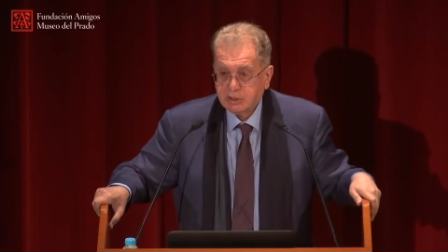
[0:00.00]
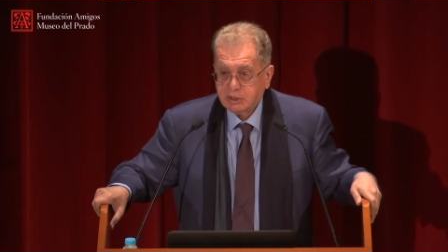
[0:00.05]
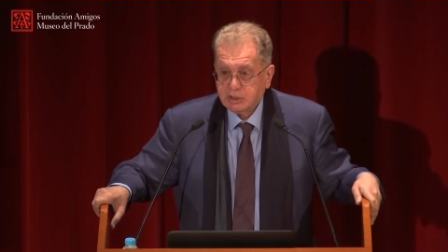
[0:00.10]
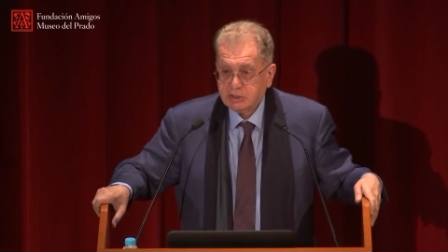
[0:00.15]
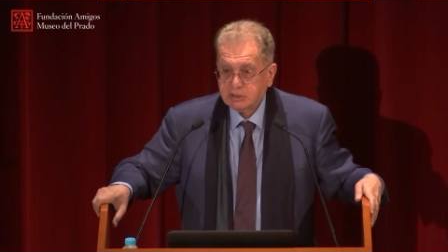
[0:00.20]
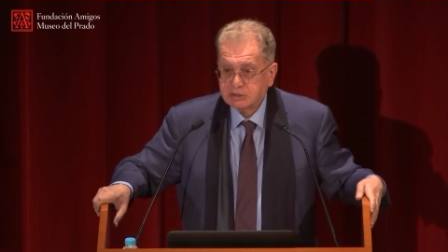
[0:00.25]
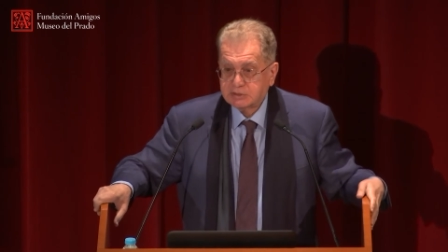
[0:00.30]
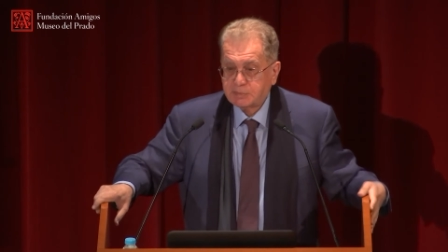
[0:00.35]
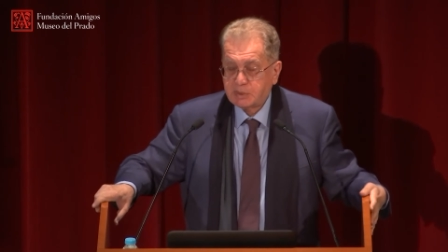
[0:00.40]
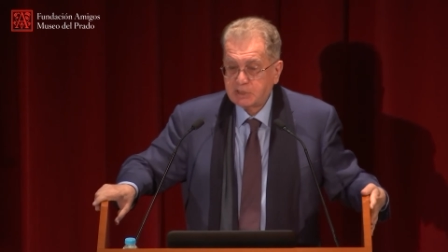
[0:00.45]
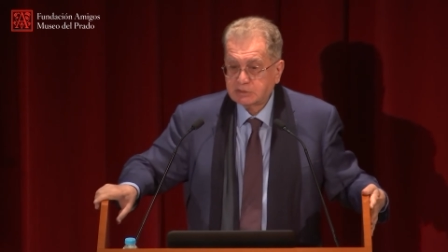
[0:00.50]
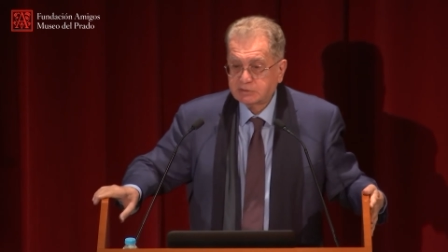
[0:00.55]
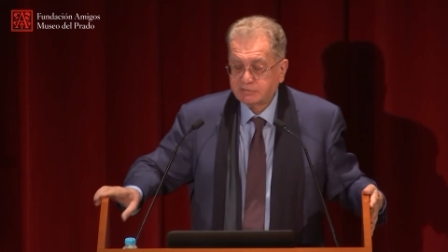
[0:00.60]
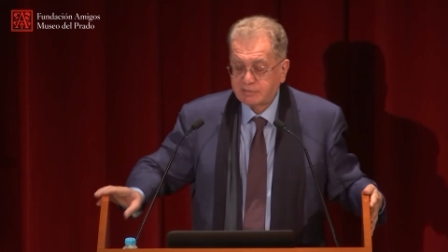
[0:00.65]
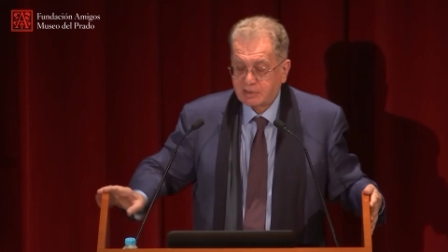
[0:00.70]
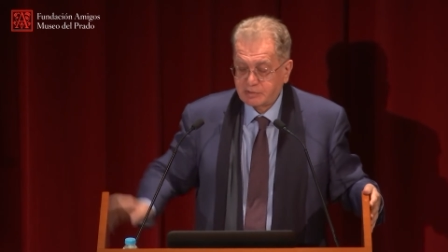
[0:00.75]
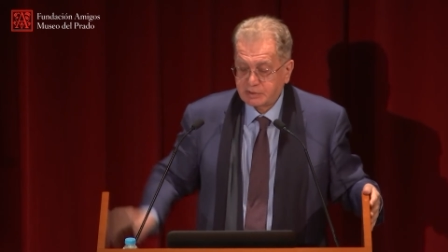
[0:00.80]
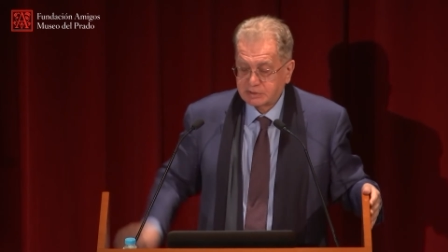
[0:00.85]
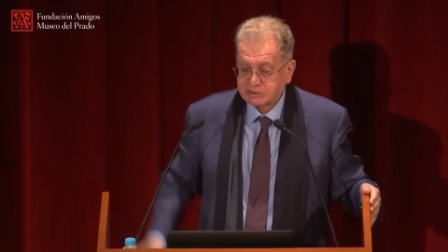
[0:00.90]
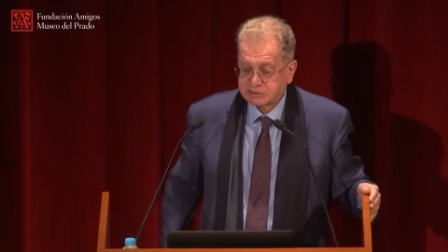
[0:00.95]
It's part of
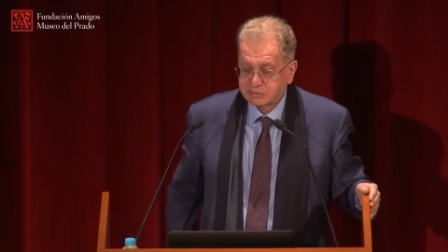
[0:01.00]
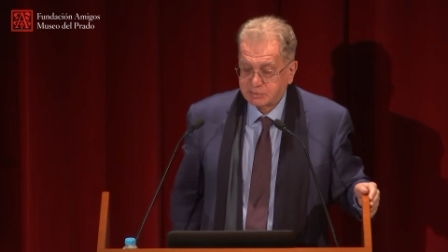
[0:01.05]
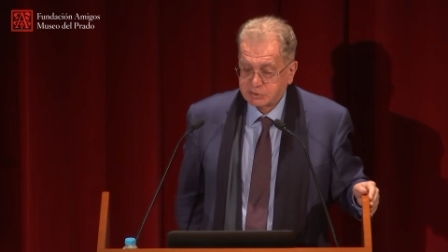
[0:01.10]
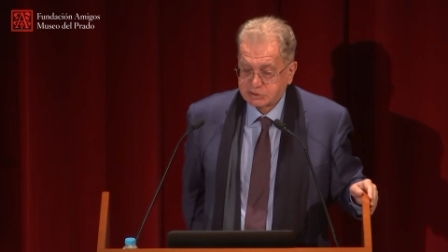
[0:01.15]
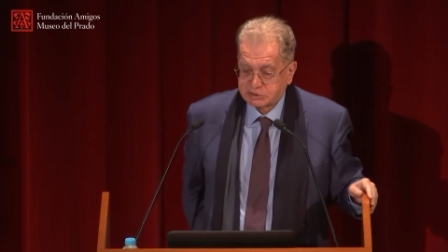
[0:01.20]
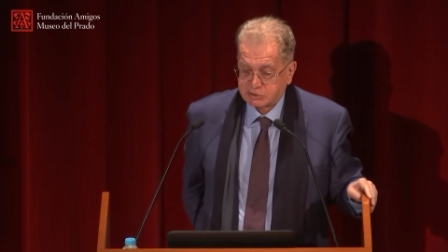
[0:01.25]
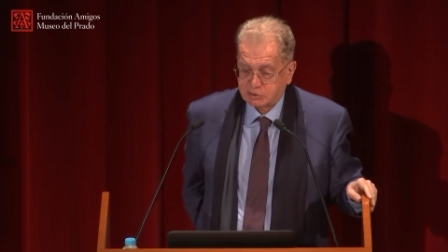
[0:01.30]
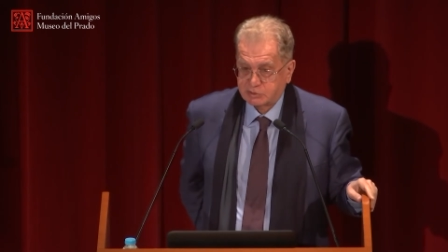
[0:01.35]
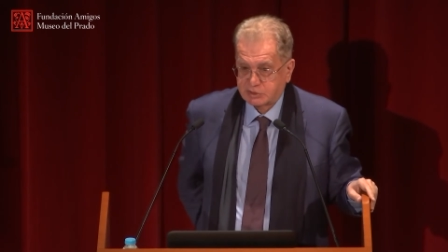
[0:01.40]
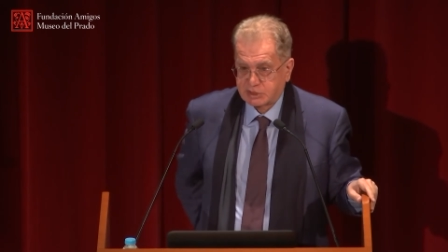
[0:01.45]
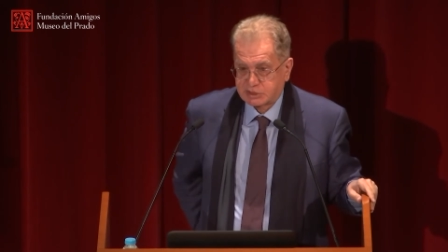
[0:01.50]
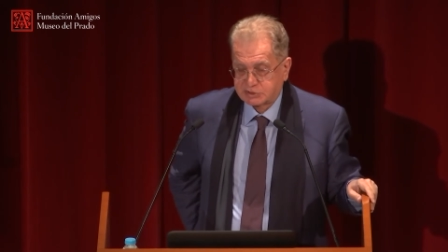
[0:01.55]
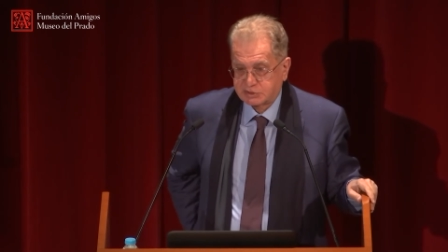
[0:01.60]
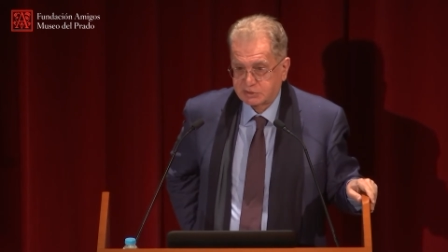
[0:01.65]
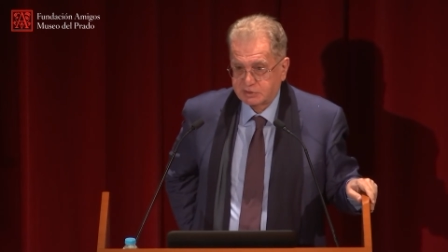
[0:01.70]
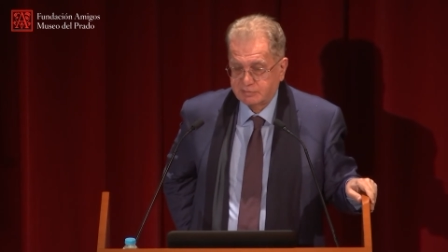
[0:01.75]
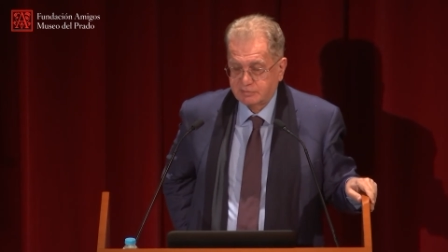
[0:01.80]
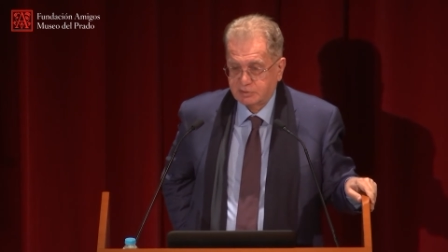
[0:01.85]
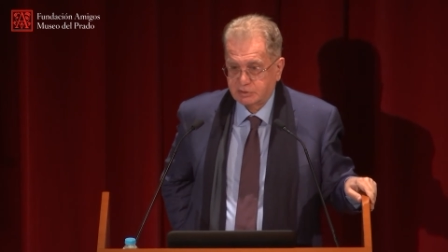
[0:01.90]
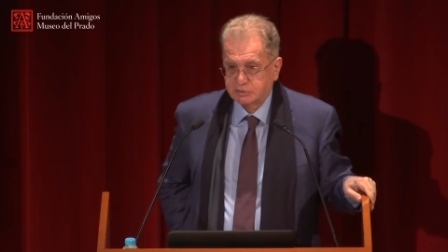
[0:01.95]
our exhibition on Russian
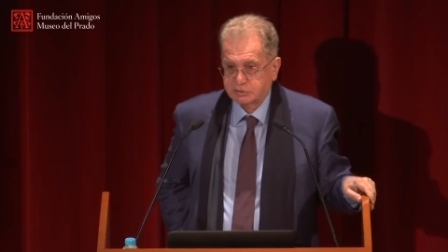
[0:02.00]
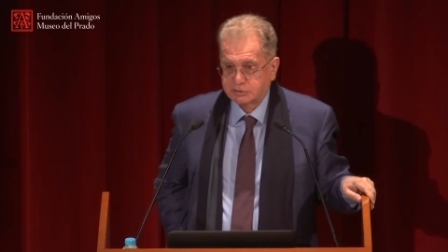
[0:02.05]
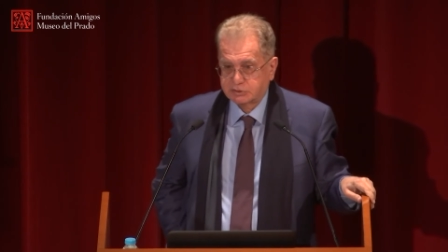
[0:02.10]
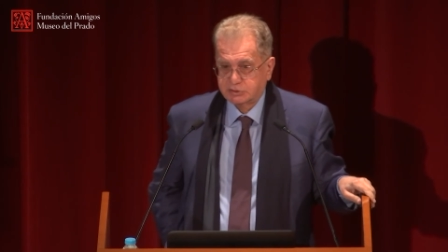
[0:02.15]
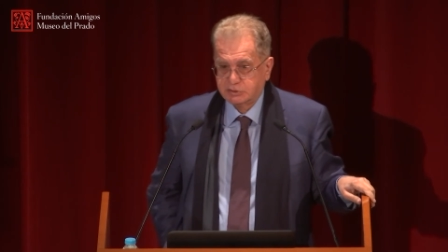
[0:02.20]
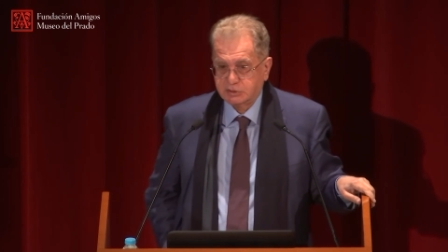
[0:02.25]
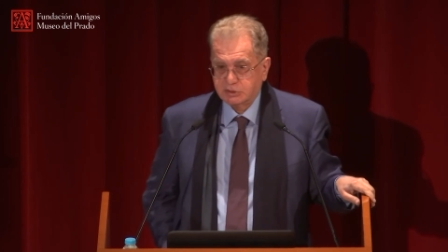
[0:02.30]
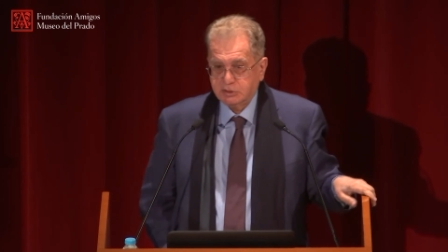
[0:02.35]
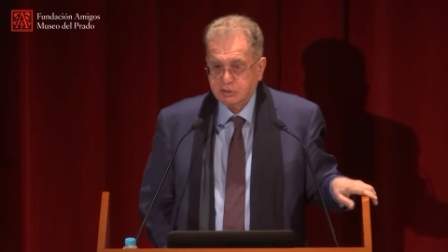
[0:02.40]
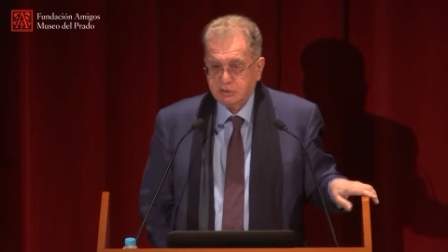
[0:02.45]
Revolution.